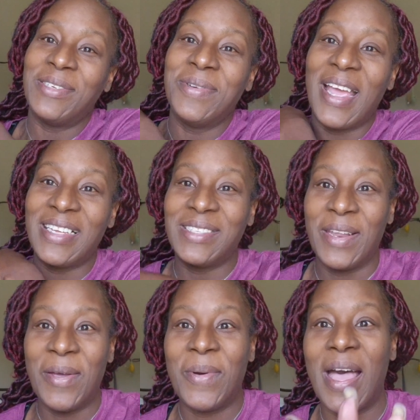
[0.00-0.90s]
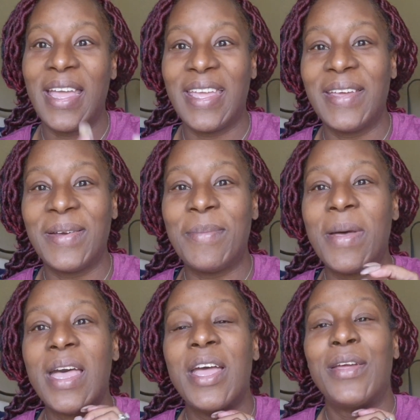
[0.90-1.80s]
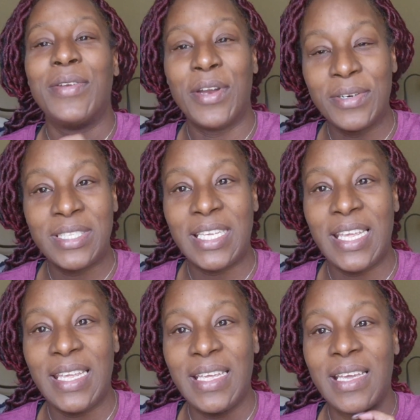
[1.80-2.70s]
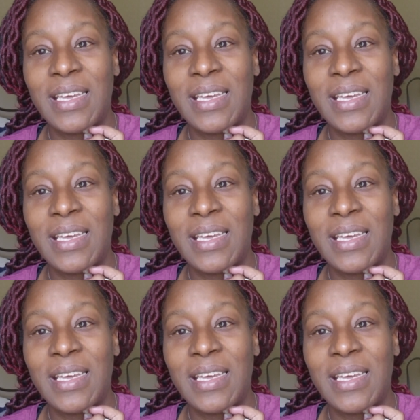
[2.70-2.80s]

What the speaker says: you guys know, I am nursing,